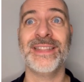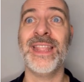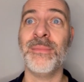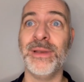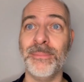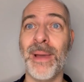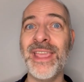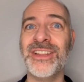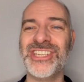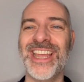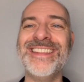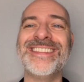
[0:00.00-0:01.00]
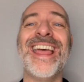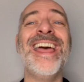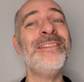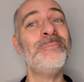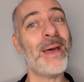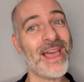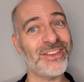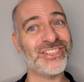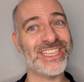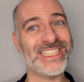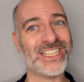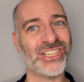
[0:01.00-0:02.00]
namely biojet and
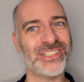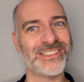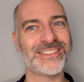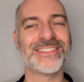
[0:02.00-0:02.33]
biodiesel.